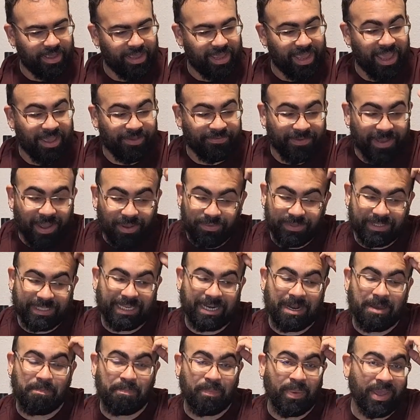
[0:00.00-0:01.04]
If I was in
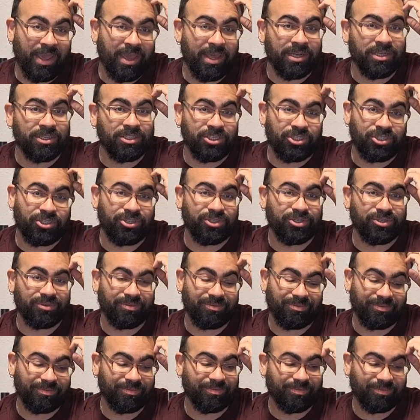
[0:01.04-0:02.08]
a pinch,
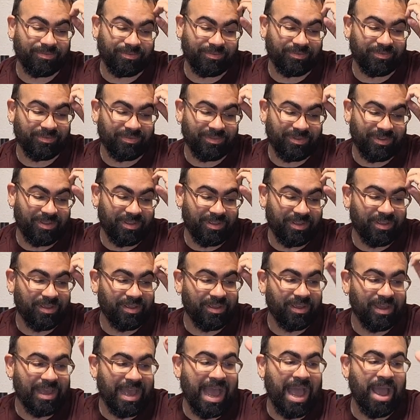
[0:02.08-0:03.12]

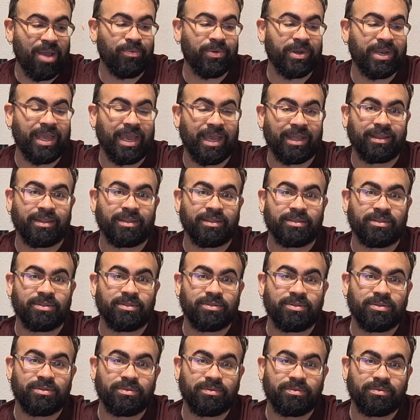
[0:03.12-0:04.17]
I would get
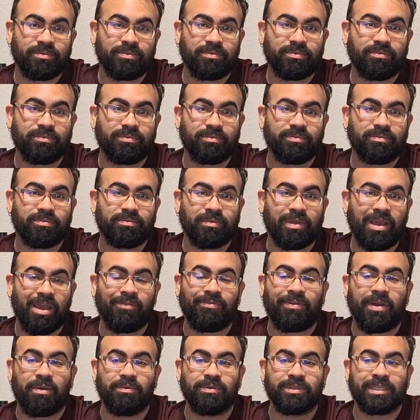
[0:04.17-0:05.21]
this. If
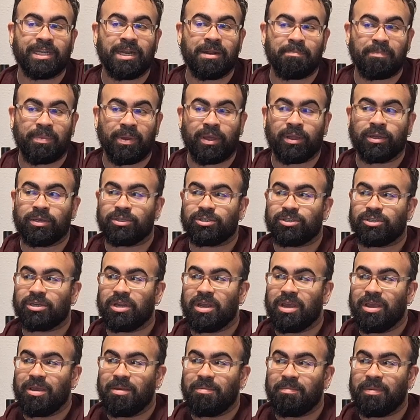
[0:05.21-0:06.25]
I was in a pinch.
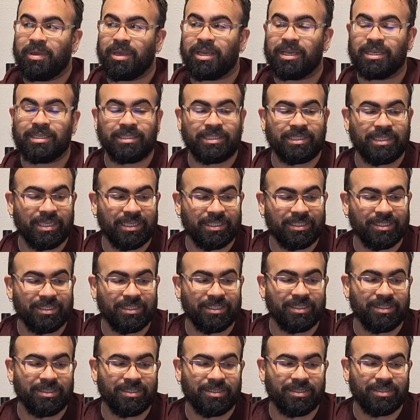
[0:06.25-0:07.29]
Because this
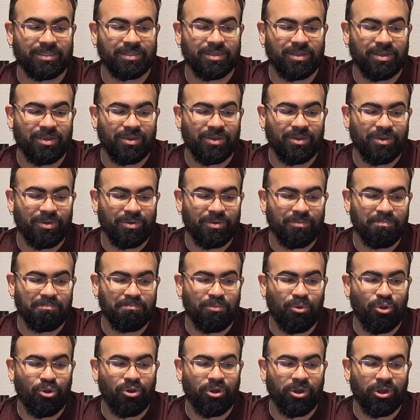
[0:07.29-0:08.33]
is
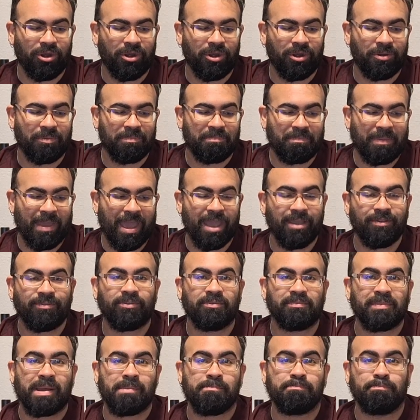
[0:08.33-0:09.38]
more bang for
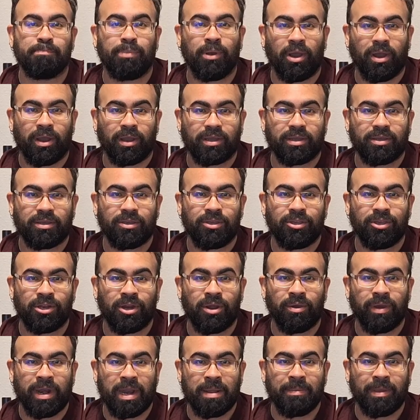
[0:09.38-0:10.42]
my buck. You know
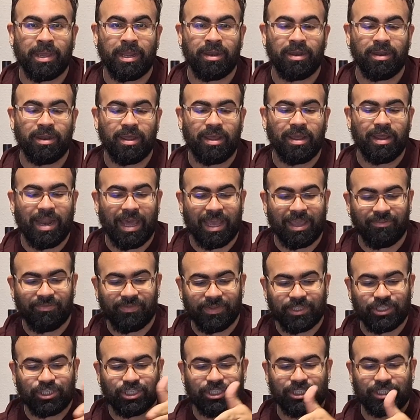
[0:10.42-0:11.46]
what I mean? Like if
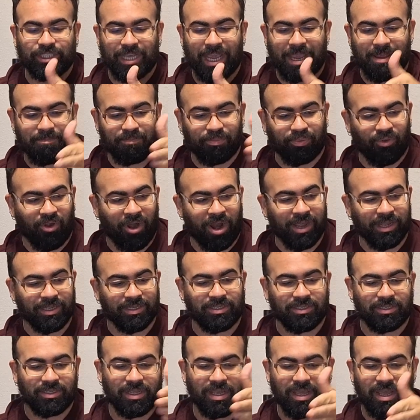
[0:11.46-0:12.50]
it's the same
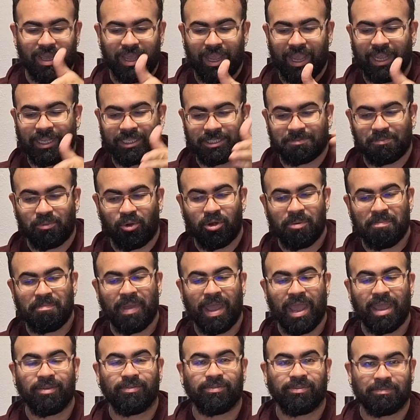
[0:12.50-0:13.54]
price, it's more
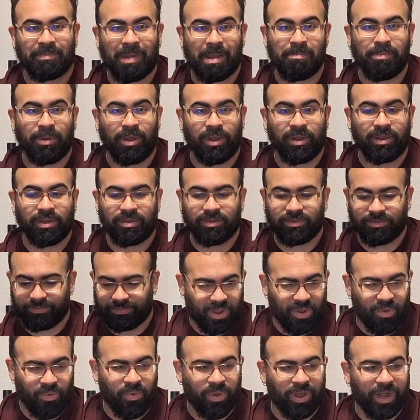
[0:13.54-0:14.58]
bang for my buck.
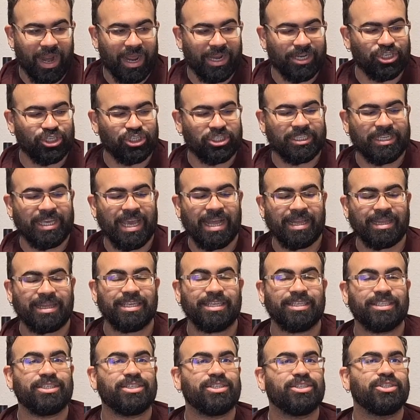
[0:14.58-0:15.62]
Would I just get
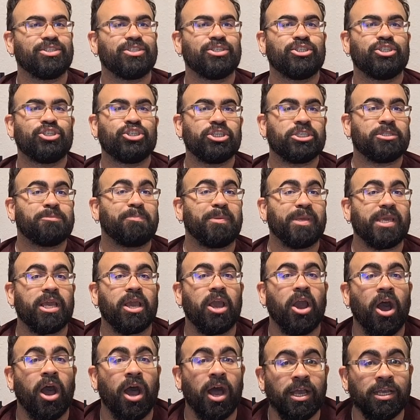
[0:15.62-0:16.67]
this just
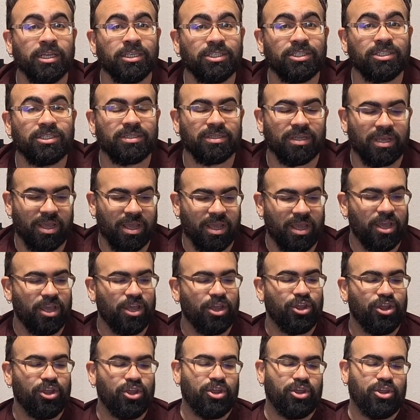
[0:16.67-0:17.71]
because?
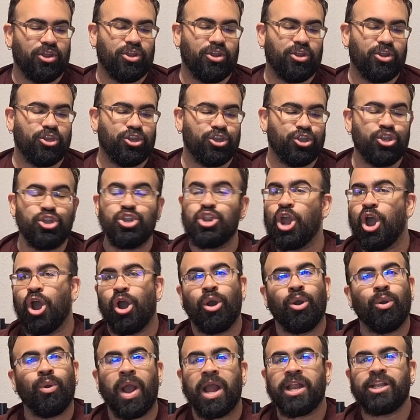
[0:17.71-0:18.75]

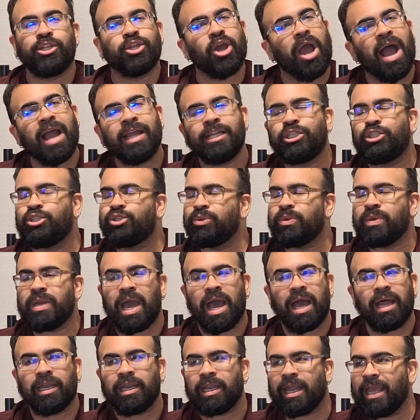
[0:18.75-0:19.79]
No, I do
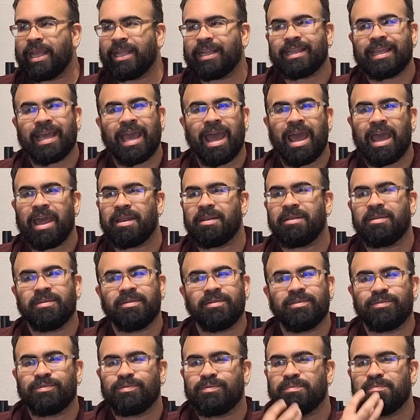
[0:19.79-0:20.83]
not like that
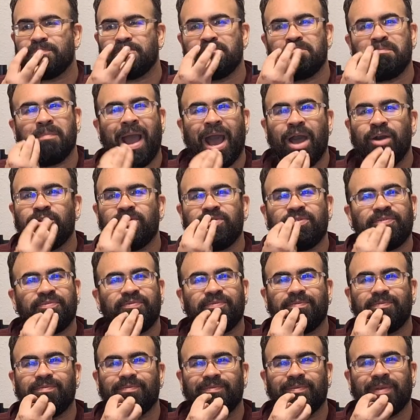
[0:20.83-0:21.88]
mouth
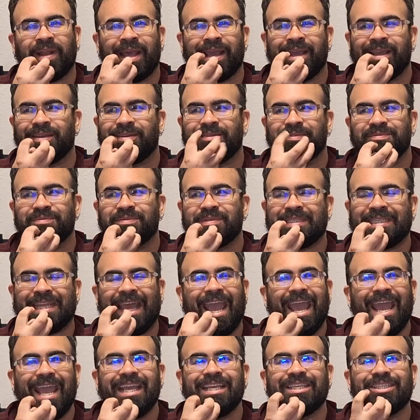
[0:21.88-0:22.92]
like
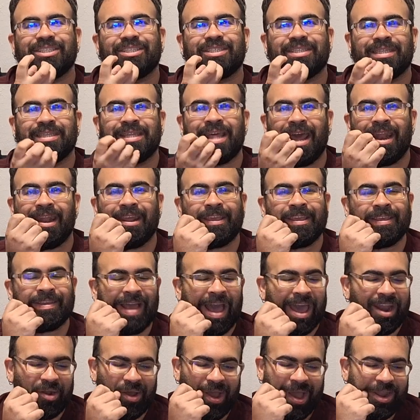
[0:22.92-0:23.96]
taste that it gets.
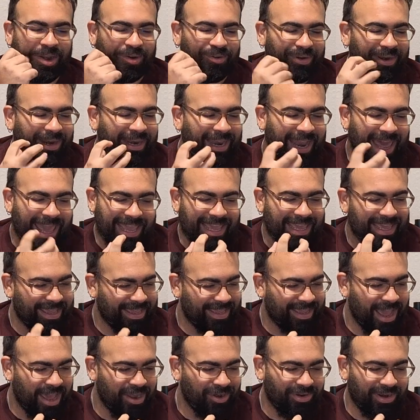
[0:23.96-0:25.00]
I don't like it.
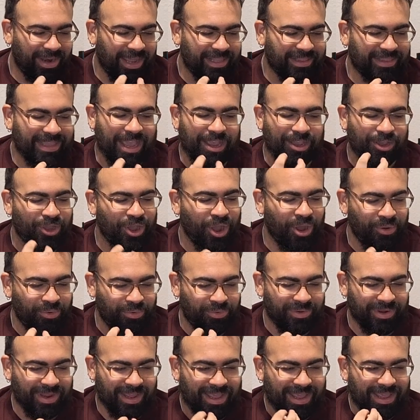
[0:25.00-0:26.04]
I don't like that
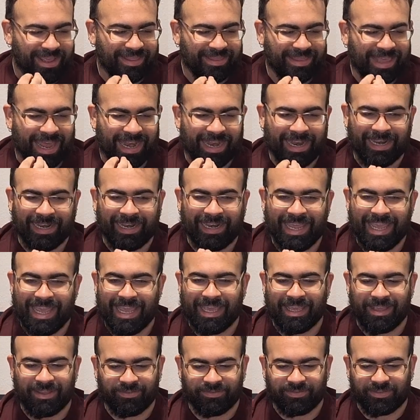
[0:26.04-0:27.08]
coat that it
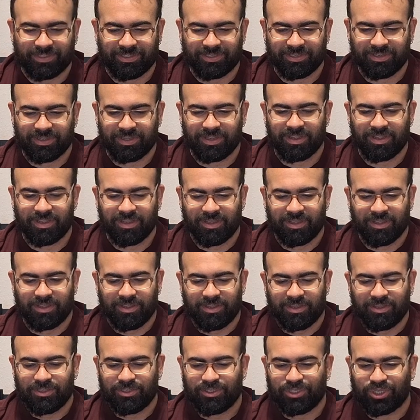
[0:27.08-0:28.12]
leaves.
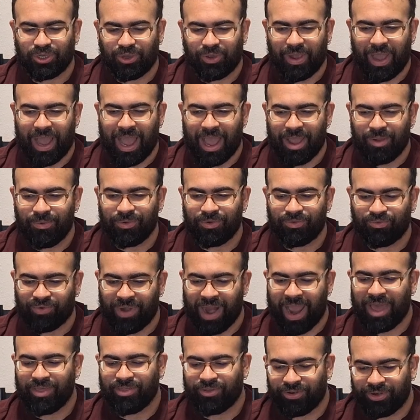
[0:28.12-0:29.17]
So I would
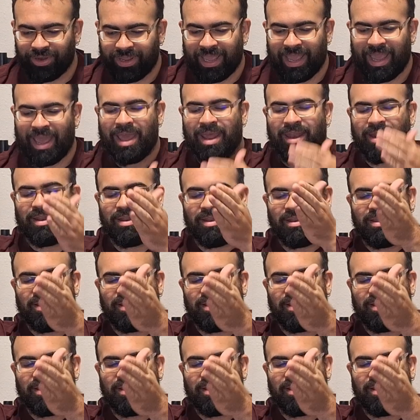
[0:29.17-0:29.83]
rather get